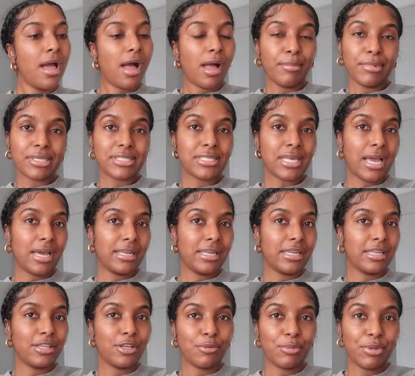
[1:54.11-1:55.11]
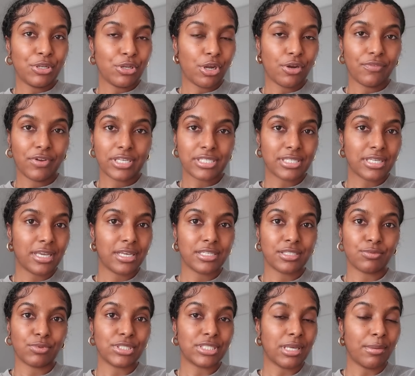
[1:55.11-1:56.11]
I'm excited, a little bit nervous, because
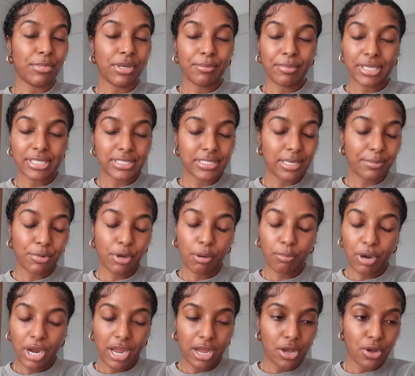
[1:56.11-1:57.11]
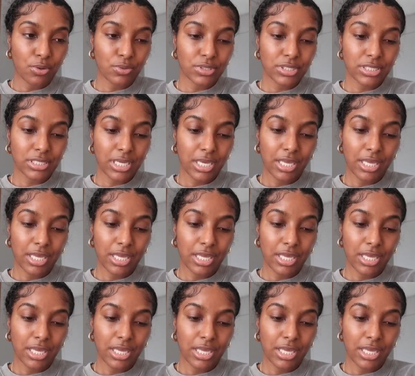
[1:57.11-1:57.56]
when somebody messes up your brows,